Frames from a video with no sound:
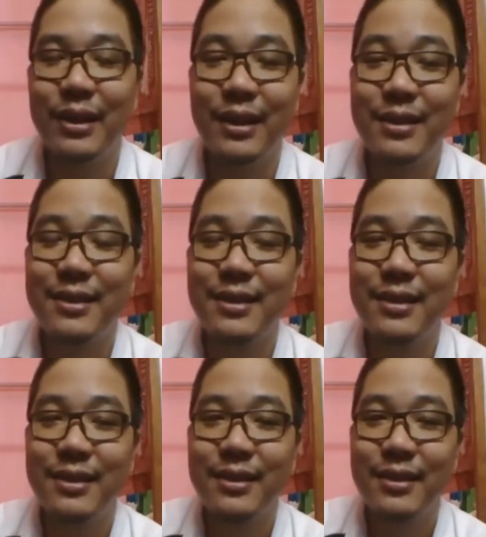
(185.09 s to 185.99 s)

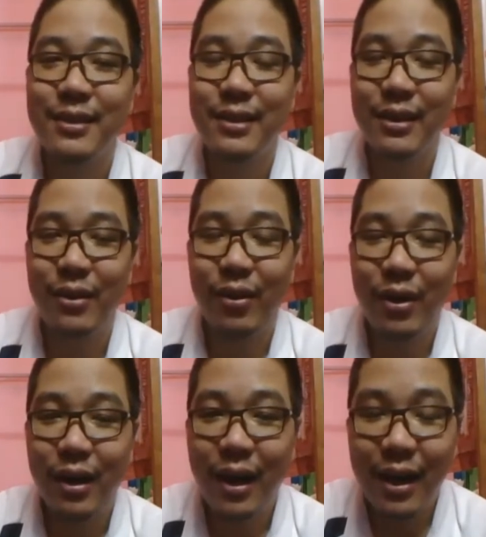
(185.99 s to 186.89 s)
It's
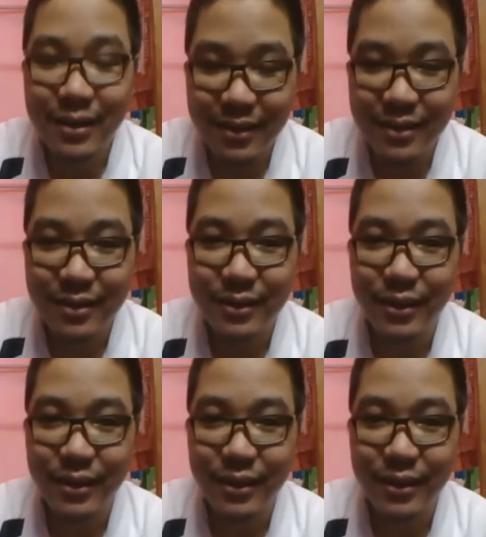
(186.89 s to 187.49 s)
us,